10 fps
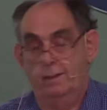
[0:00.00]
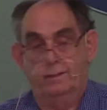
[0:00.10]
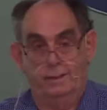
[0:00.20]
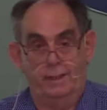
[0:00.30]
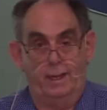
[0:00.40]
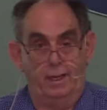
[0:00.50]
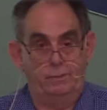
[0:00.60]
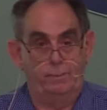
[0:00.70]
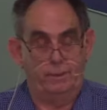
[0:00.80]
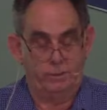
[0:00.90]
today
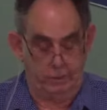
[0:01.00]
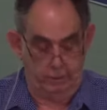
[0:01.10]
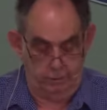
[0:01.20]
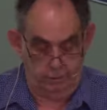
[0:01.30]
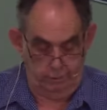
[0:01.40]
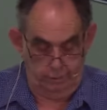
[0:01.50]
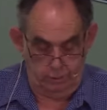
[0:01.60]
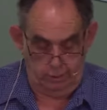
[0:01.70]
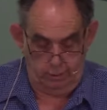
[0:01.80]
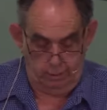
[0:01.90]
by changing the
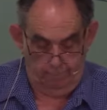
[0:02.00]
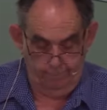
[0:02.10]
gender.